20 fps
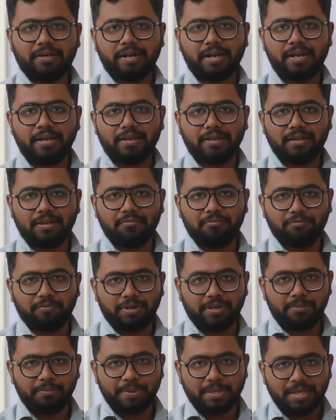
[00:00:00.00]
triangle
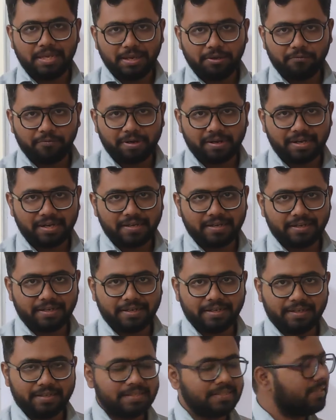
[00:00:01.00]
will be 180
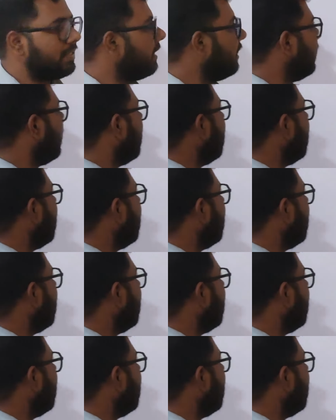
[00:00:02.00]
degrees.